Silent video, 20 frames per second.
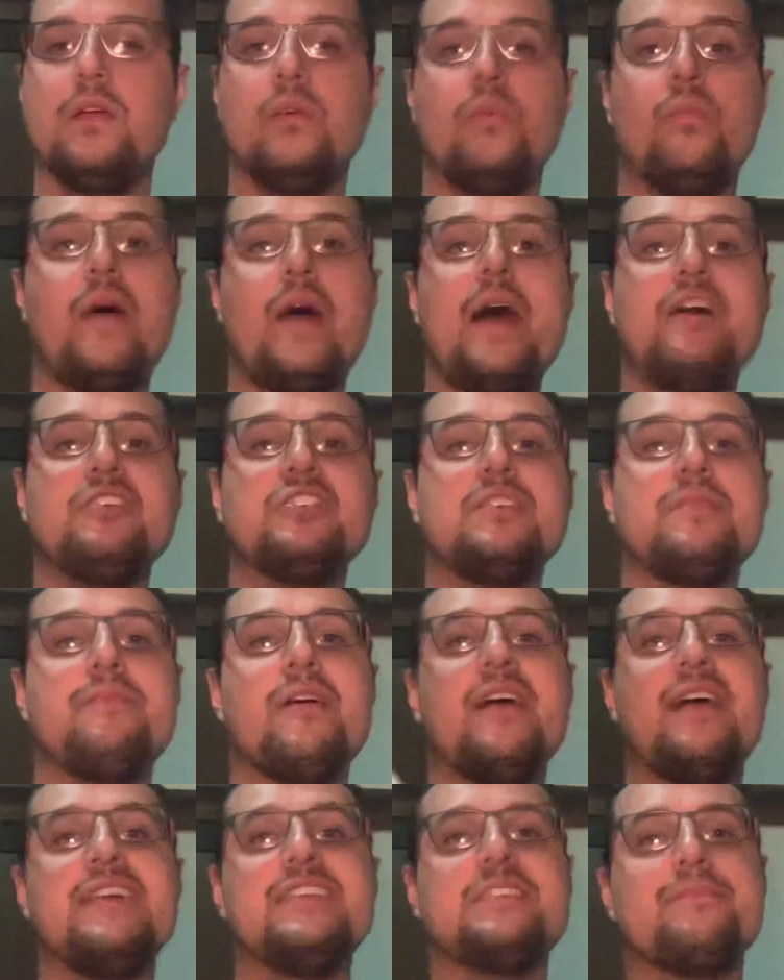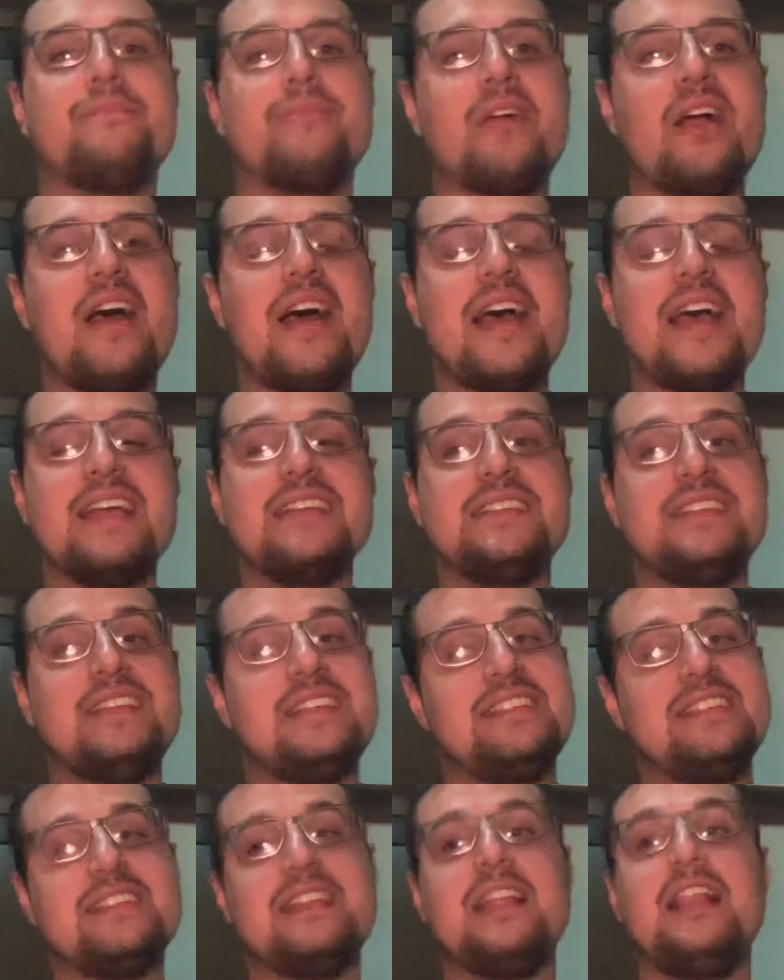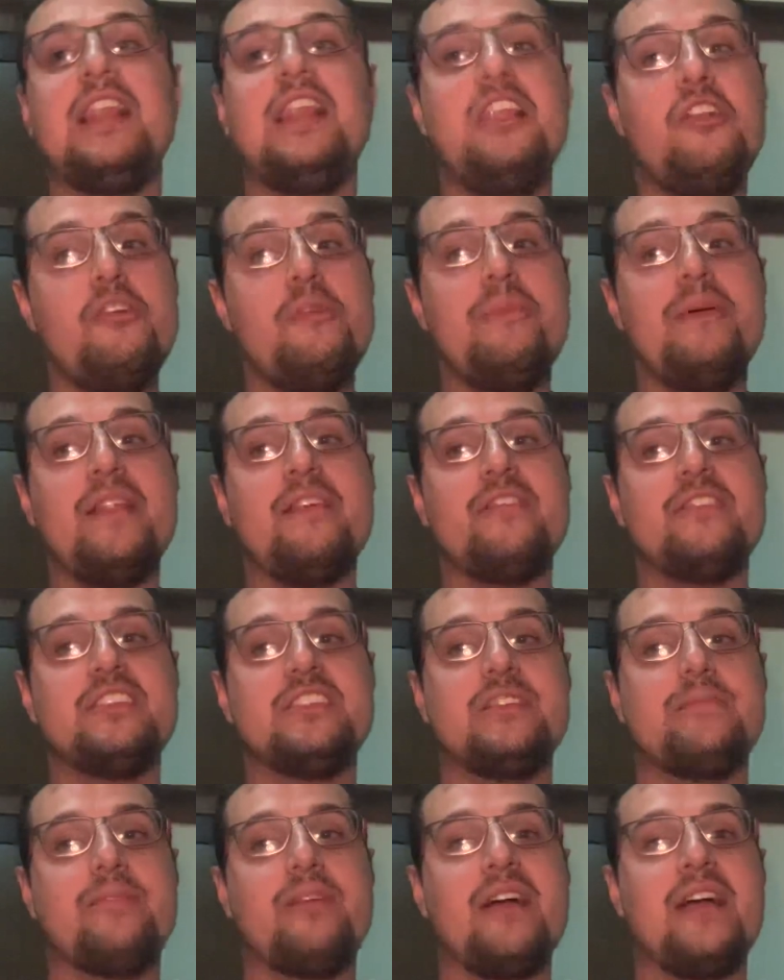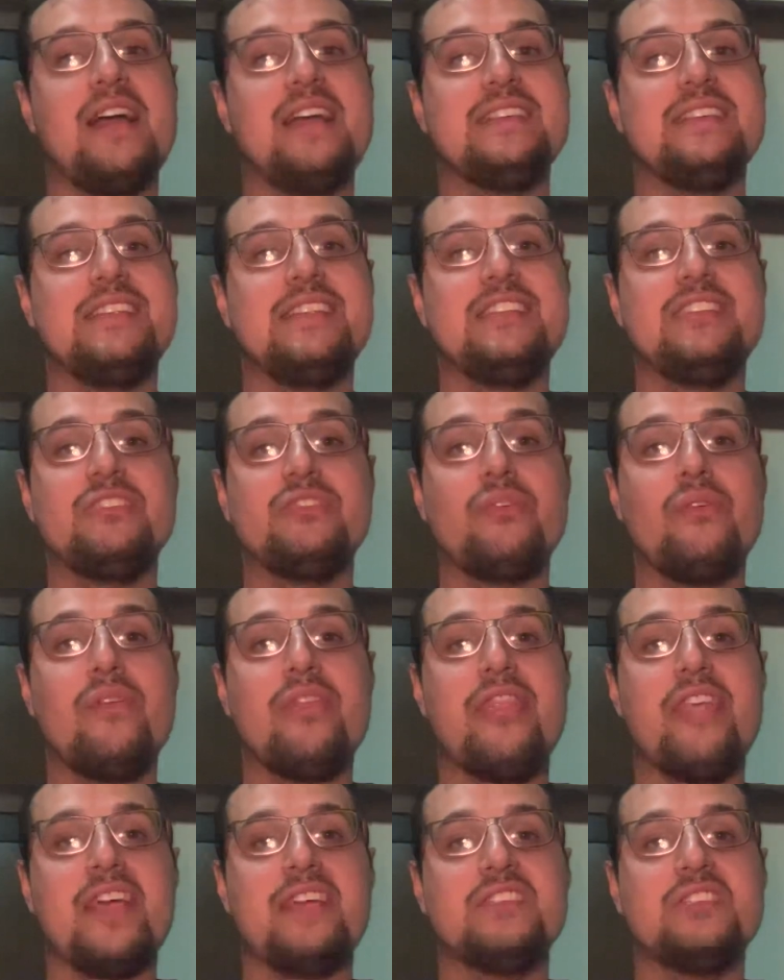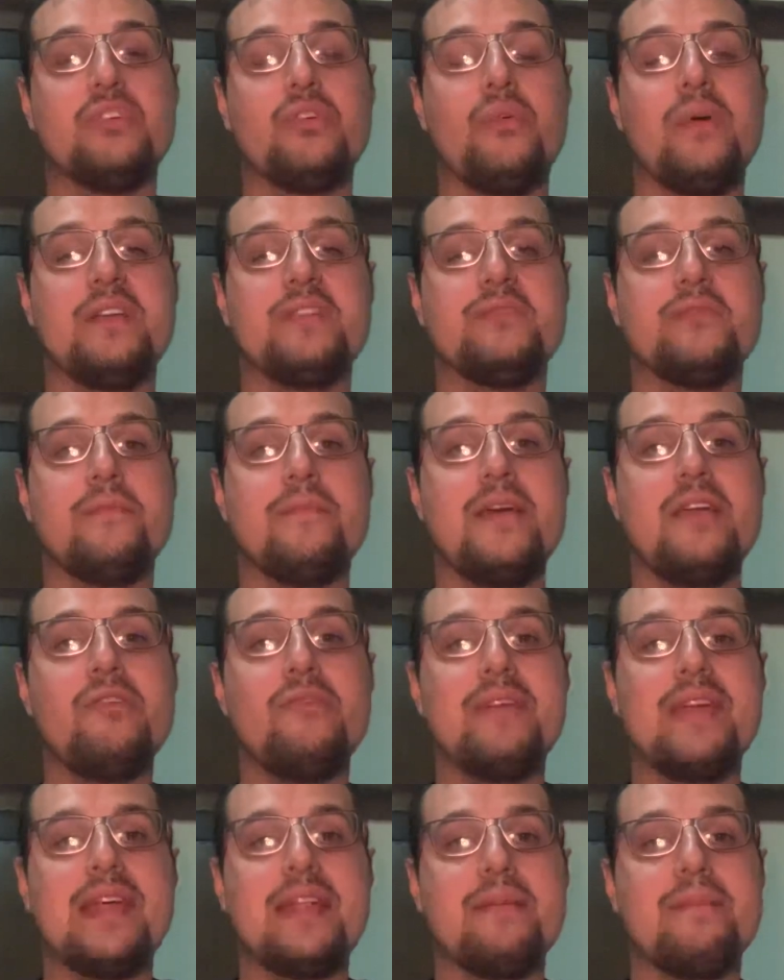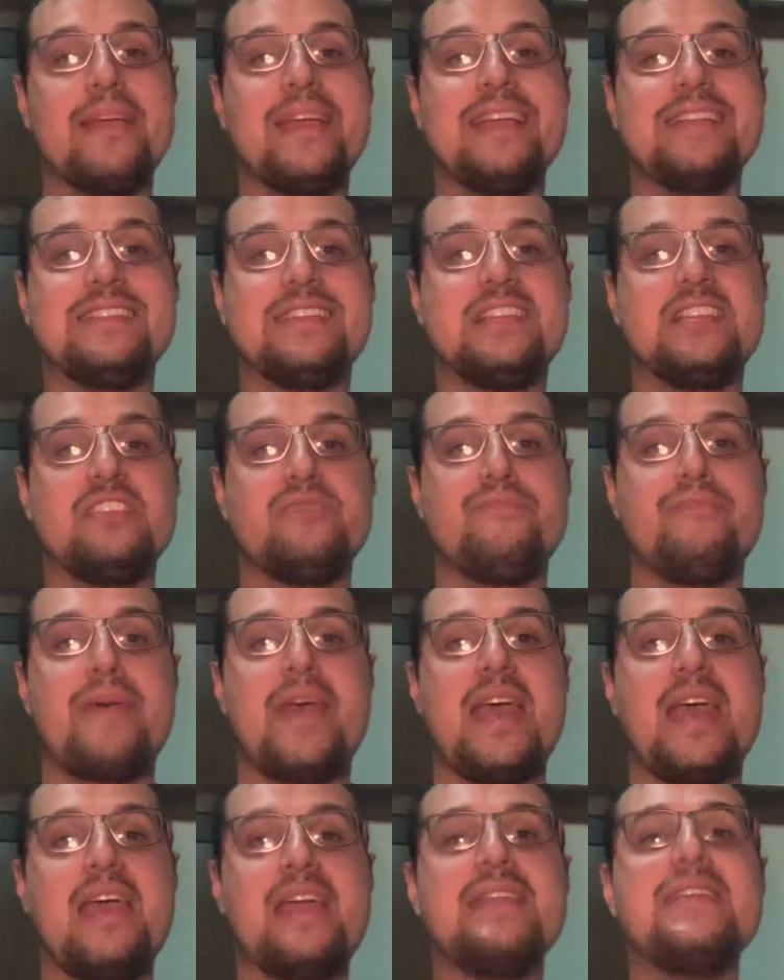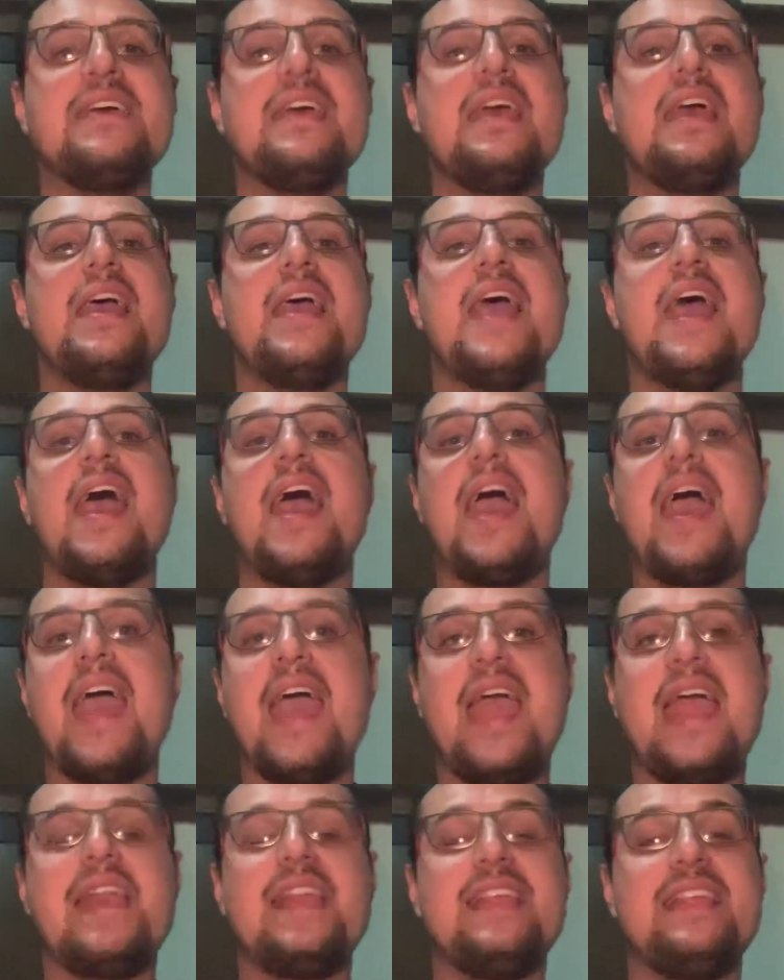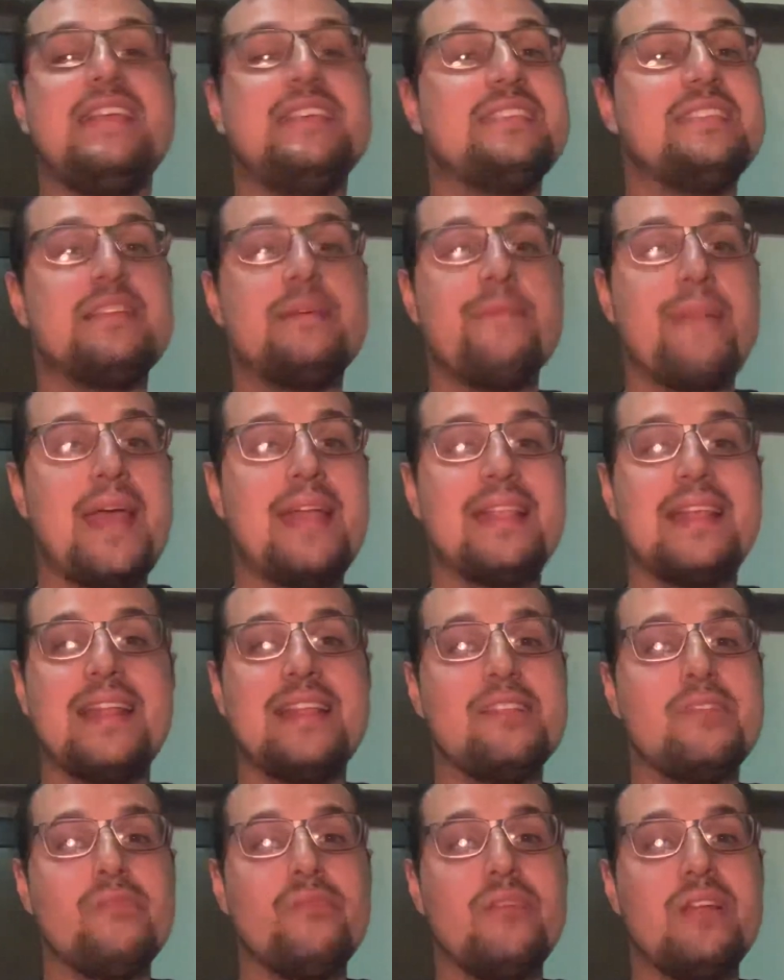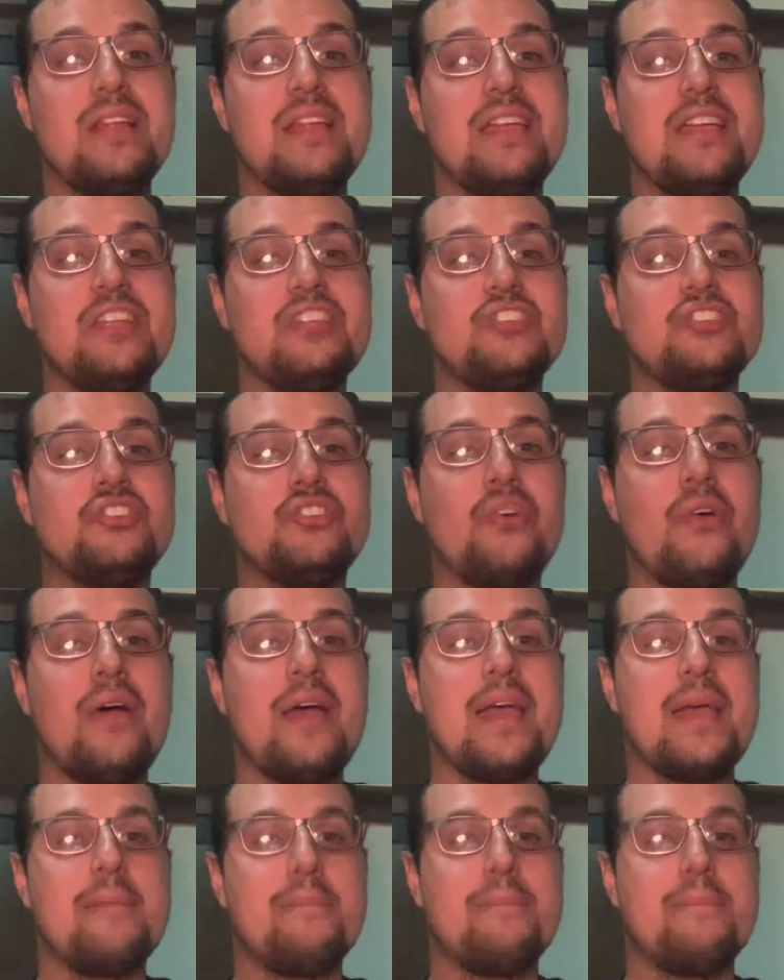Well, surprise, surprise. This is a little bit of a surprise, and this is all thanks to Quest for Metal getting me into this band. And this is a band that I didn't really enjoy,